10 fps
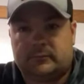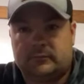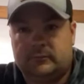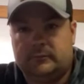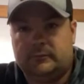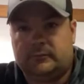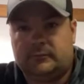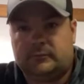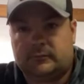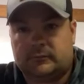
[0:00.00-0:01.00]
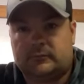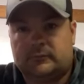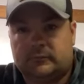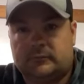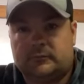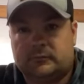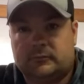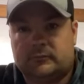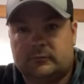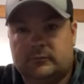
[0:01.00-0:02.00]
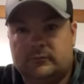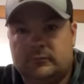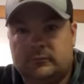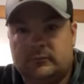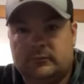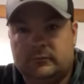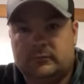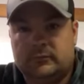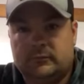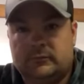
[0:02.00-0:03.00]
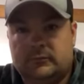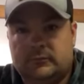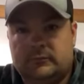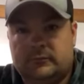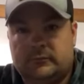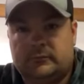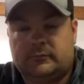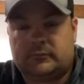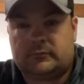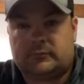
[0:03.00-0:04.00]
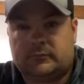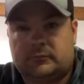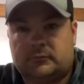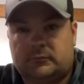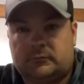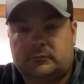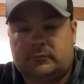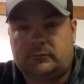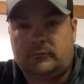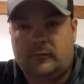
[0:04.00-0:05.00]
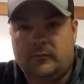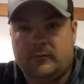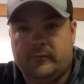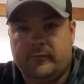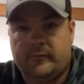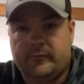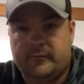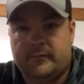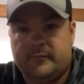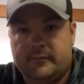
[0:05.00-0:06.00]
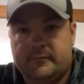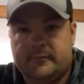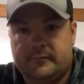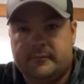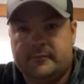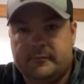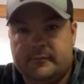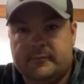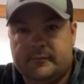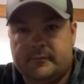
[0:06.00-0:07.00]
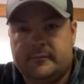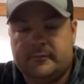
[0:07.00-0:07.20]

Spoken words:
This person isn't speaking.